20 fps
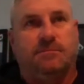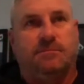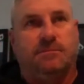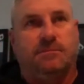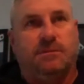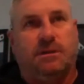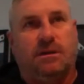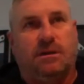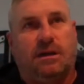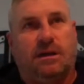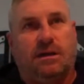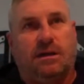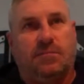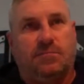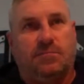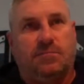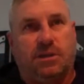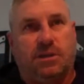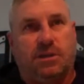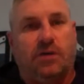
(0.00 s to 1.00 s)
um,
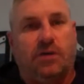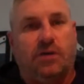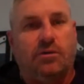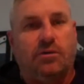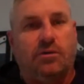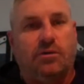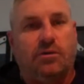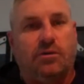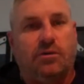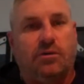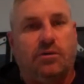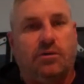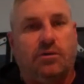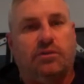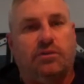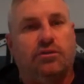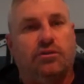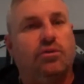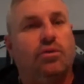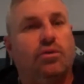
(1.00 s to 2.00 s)
Carl can
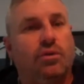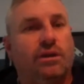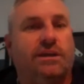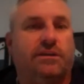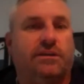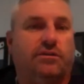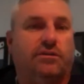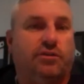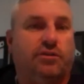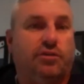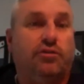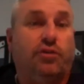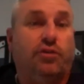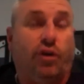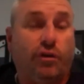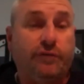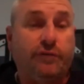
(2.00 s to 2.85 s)
do all he can do on